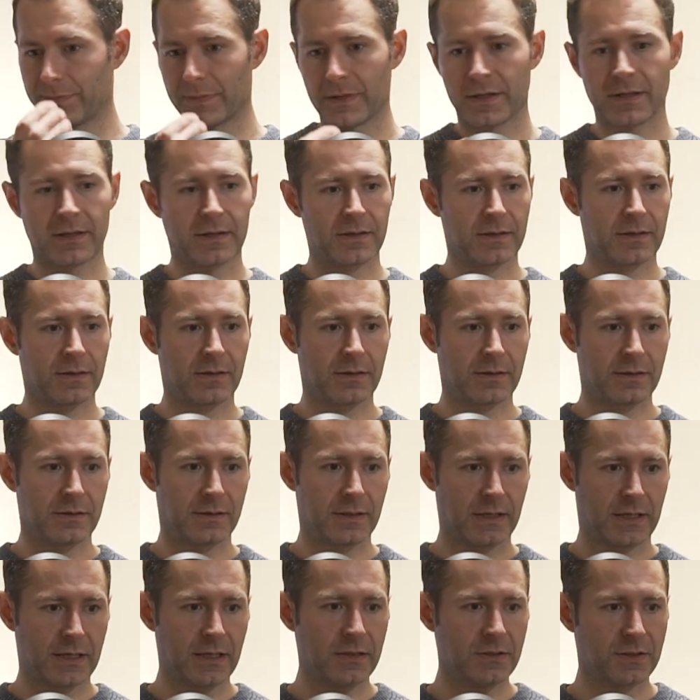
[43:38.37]

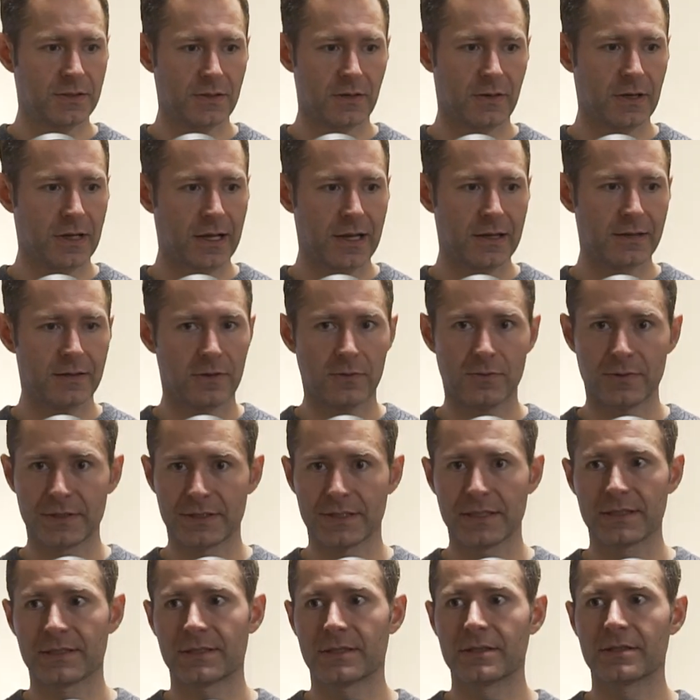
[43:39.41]
kintore, the
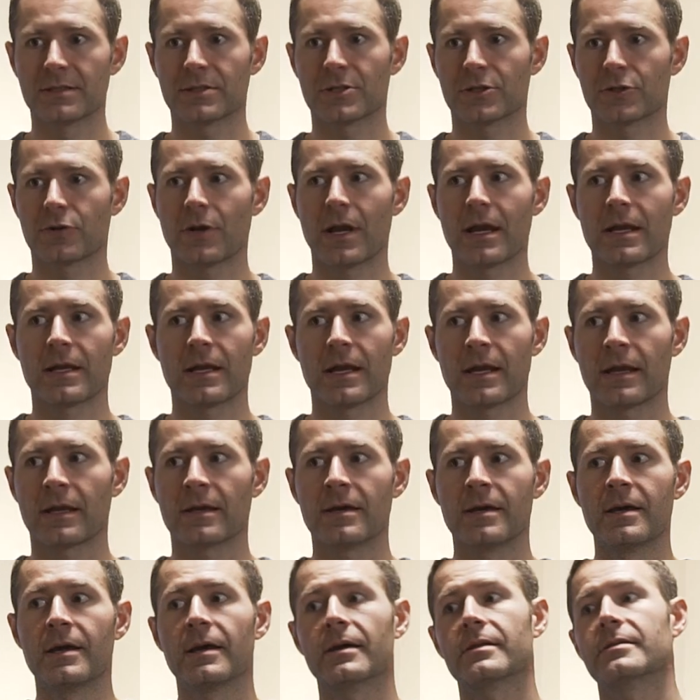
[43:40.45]
resistance
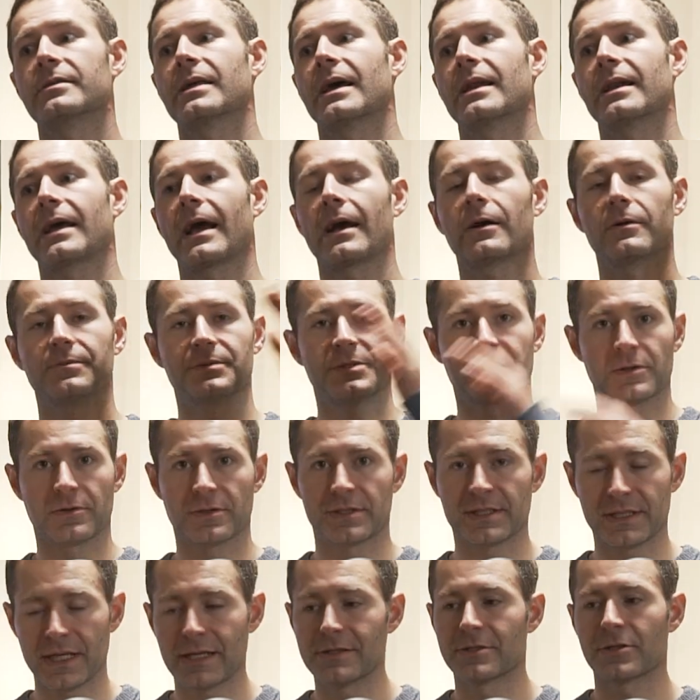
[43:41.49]
training, then helps your
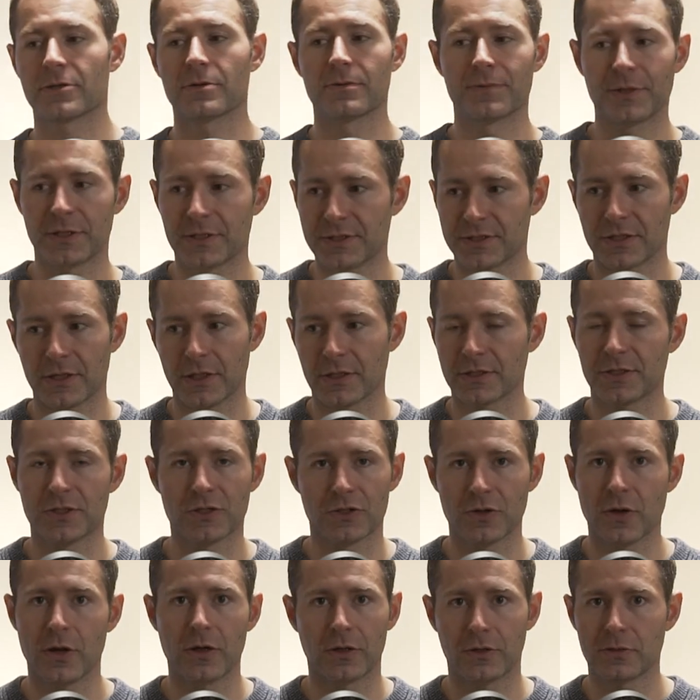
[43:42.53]
center because you got
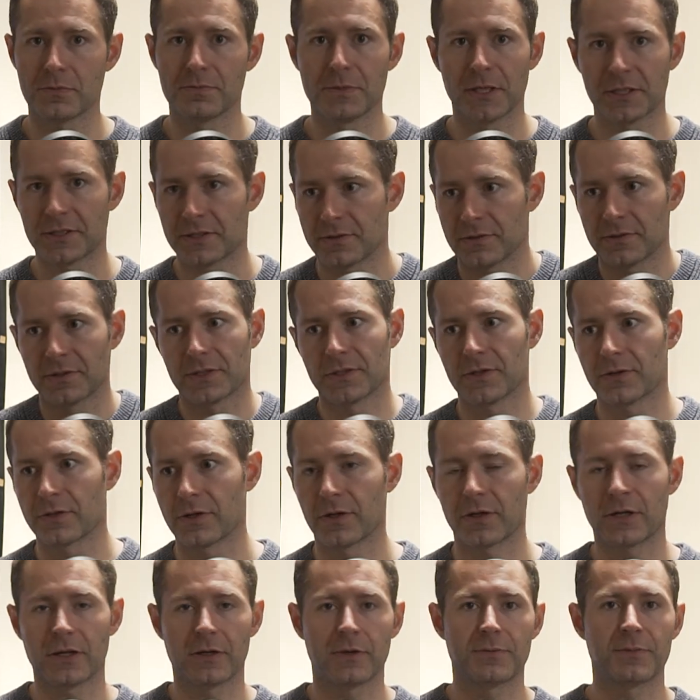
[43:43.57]
stronger muscles, so
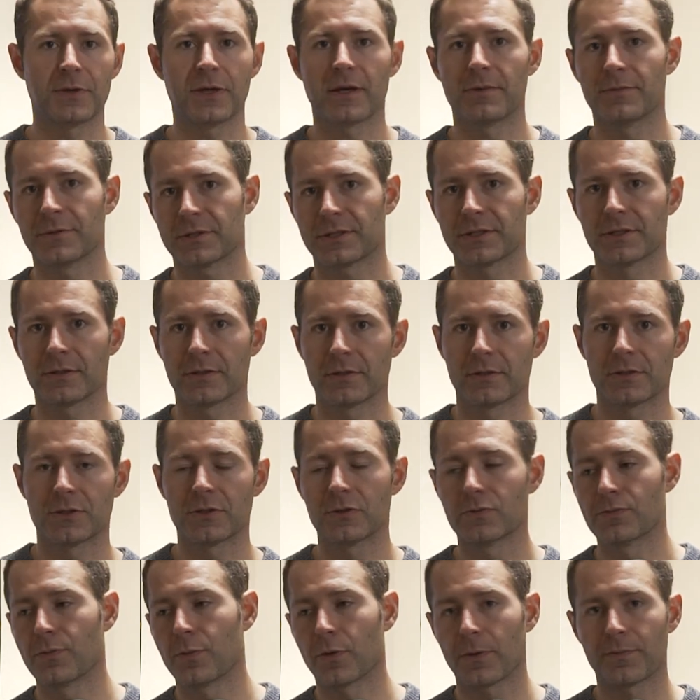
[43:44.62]
you're going to be able to
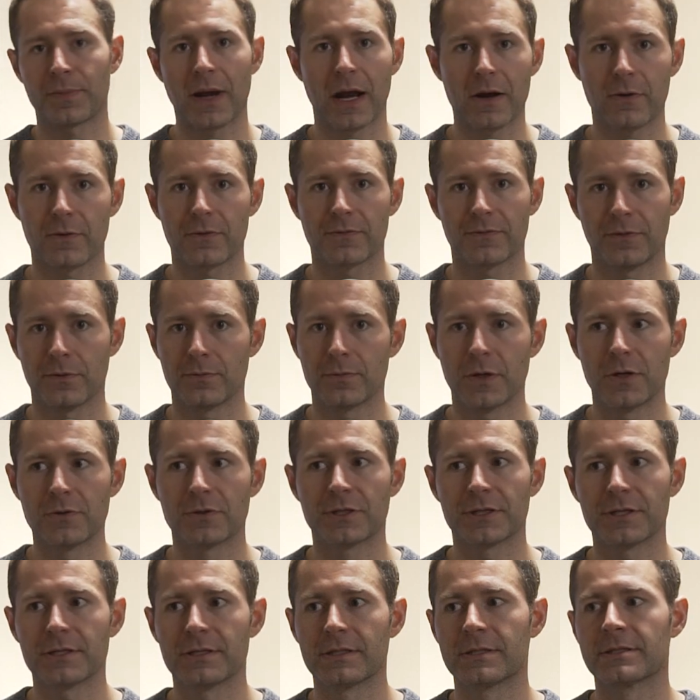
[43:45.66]
do more powerful
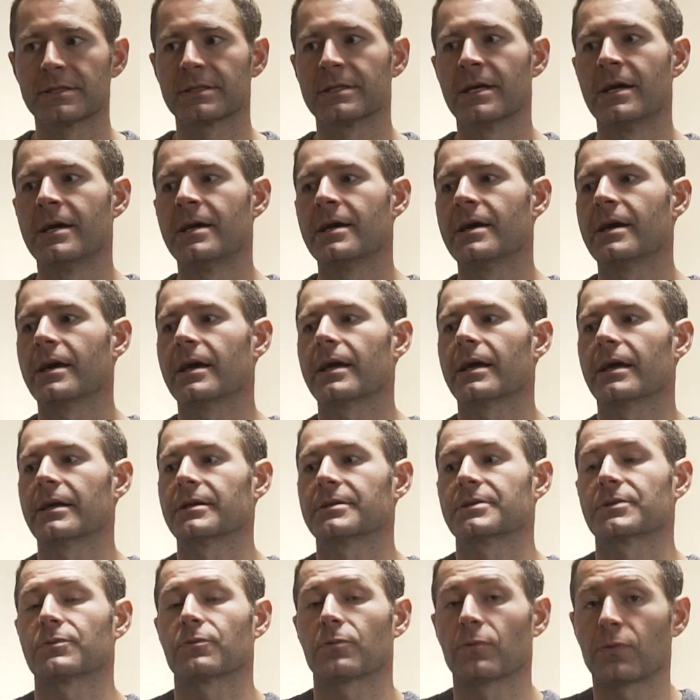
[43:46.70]
motions.
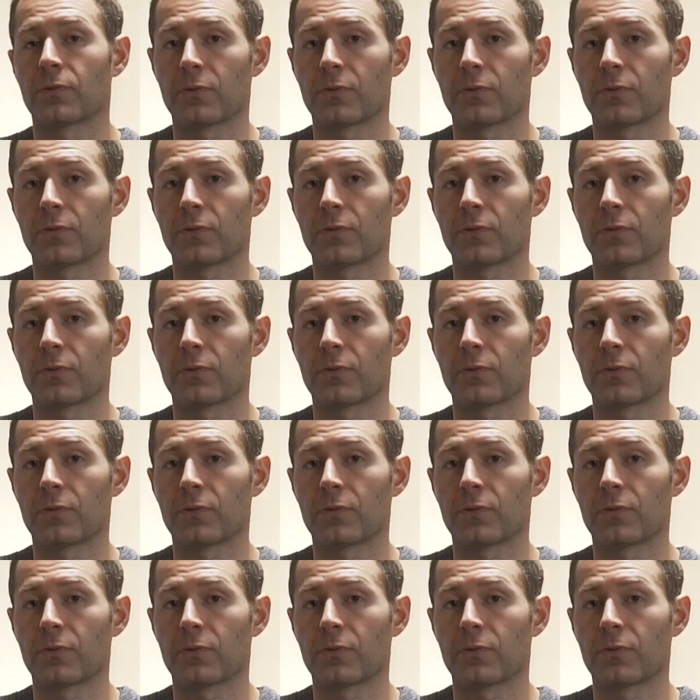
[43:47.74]
It's